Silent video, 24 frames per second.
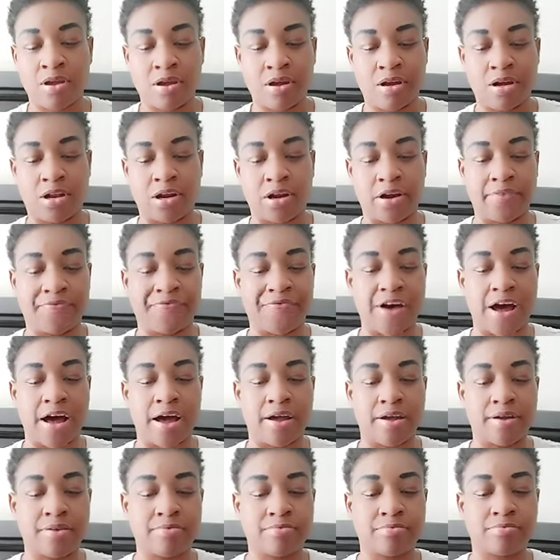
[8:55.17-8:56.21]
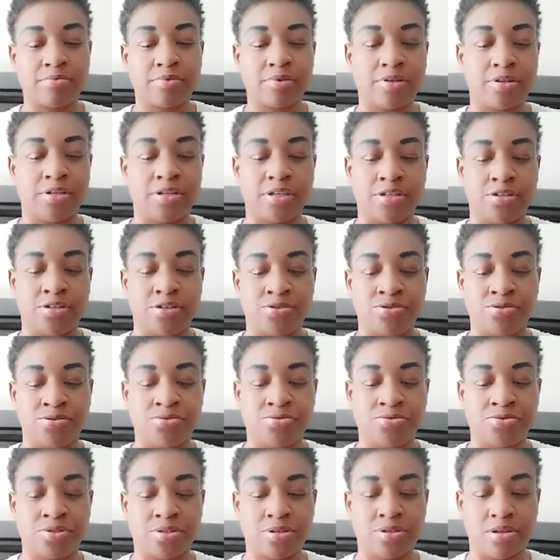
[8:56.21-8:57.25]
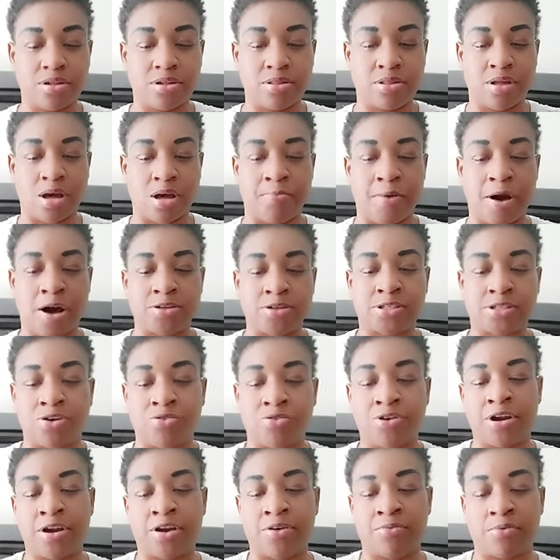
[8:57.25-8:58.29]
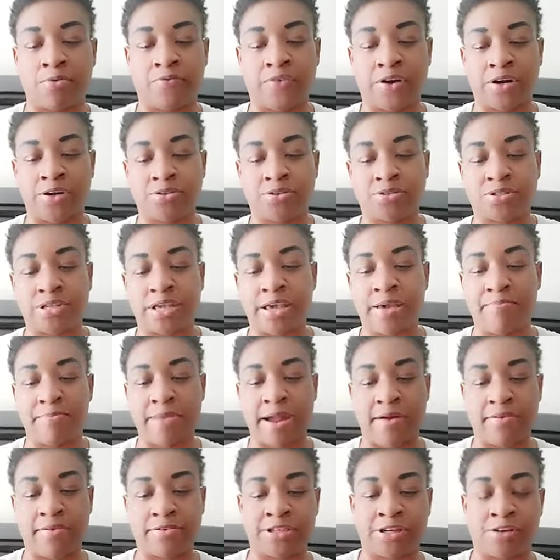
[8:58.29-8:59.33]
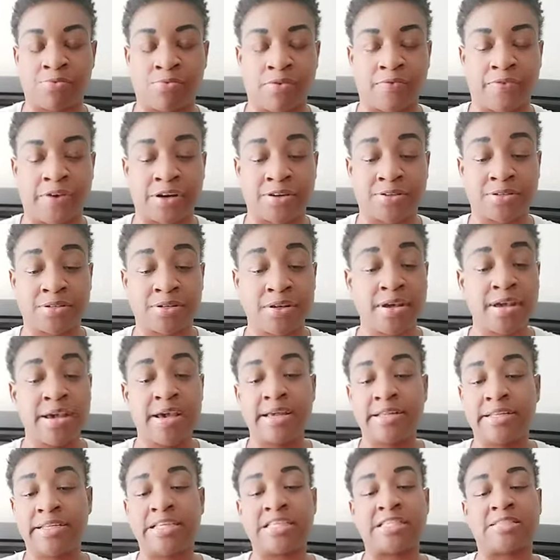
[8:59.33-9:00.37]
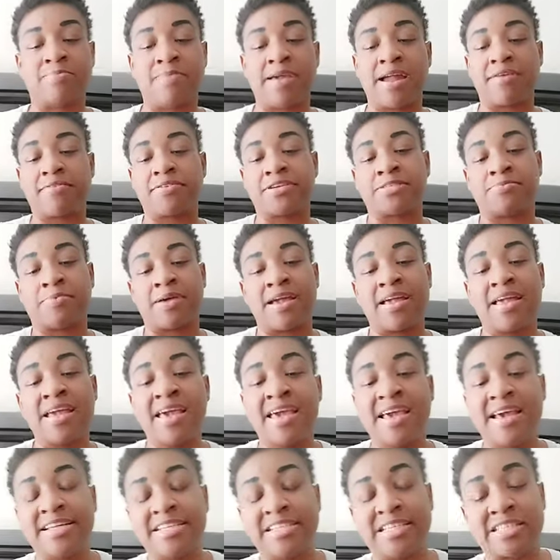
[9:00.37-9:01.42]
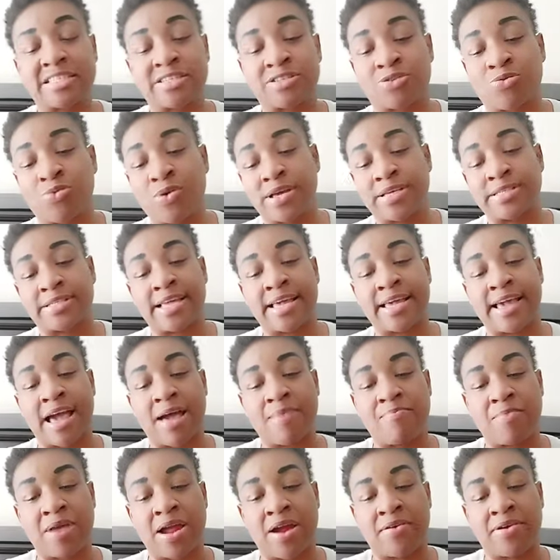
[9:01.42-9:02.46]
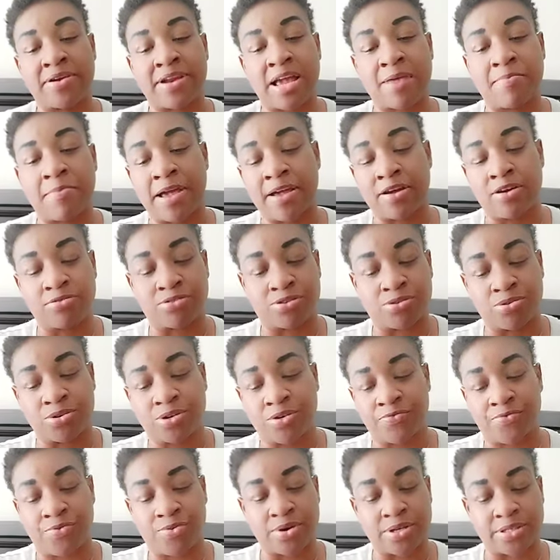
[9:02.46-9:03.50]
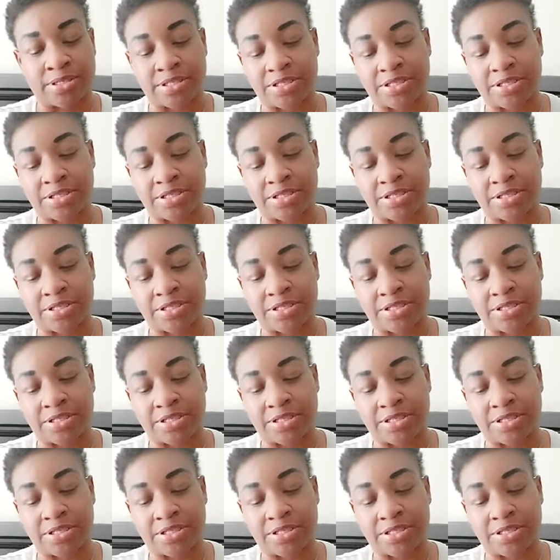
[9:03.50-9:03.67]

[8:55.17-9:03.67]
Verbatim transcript: Clarify. Good news. The boss on in the reverse and marriage in the reverse. This marriage may, just as quick as they got married, they may go through a divorce.